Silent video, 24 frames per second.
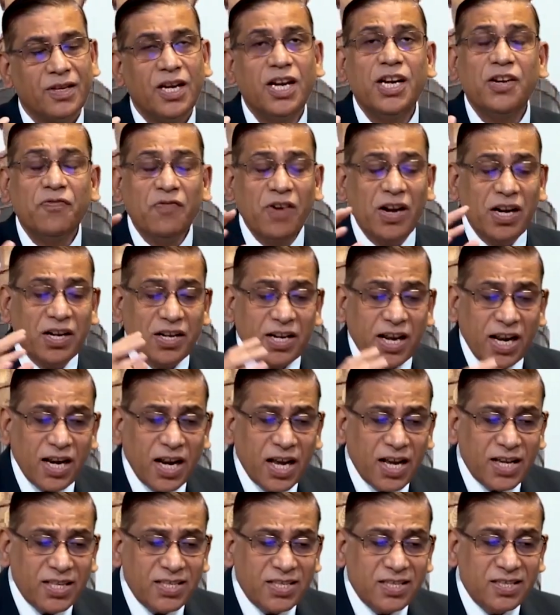It will tell
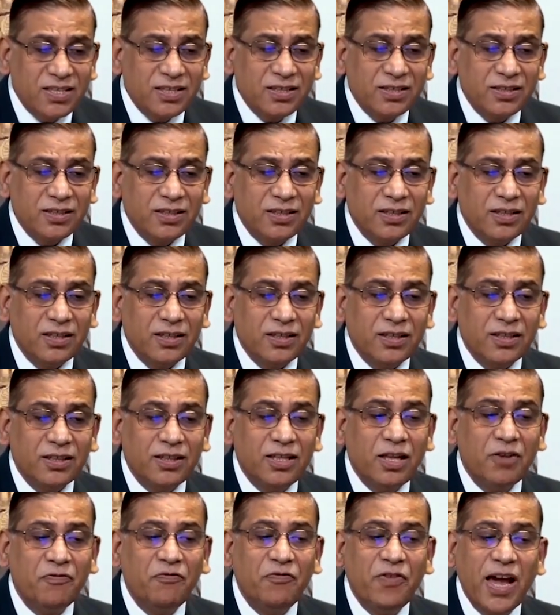us
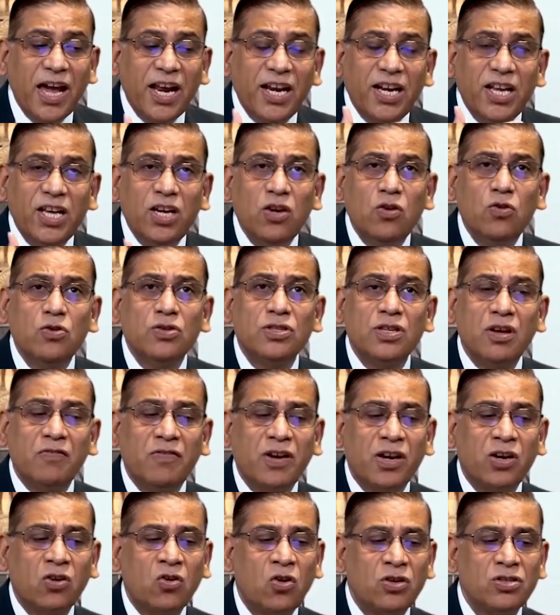the values
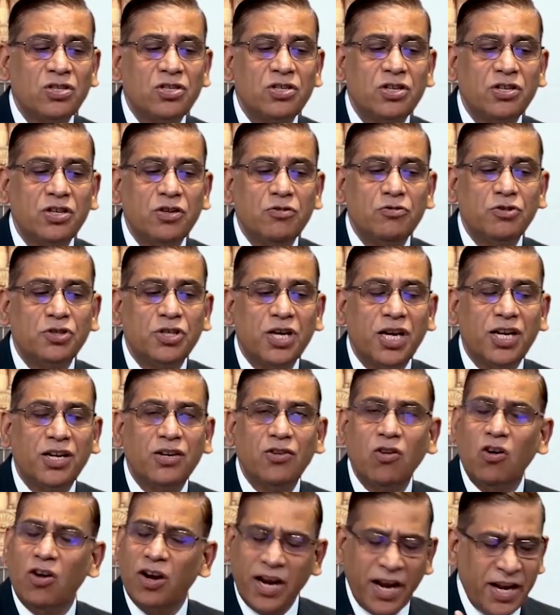our
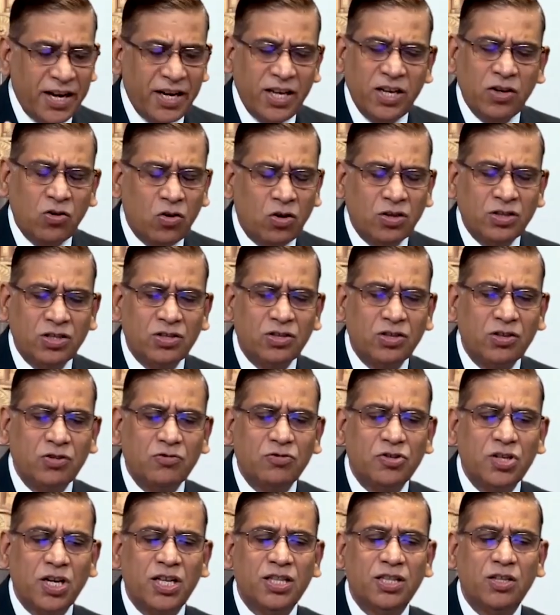Constitution or any
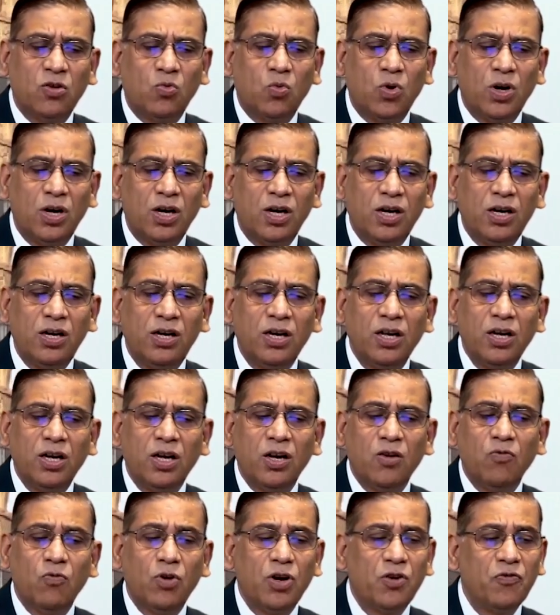constitution in the world
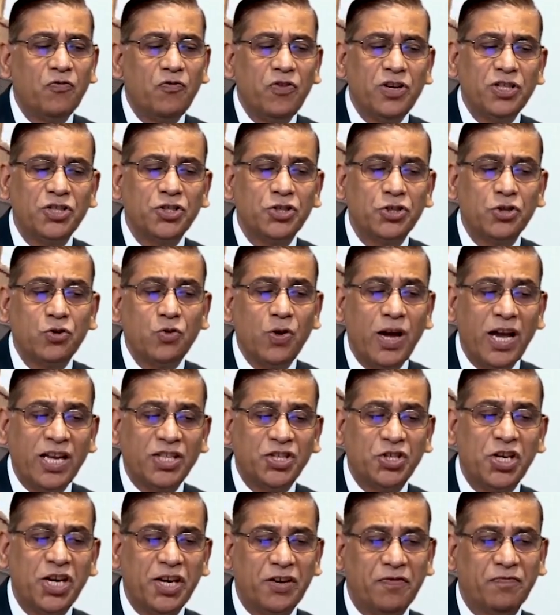would wish to
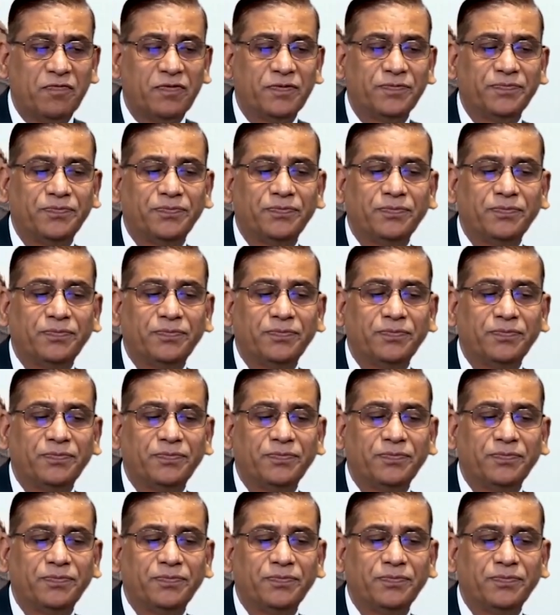achieve.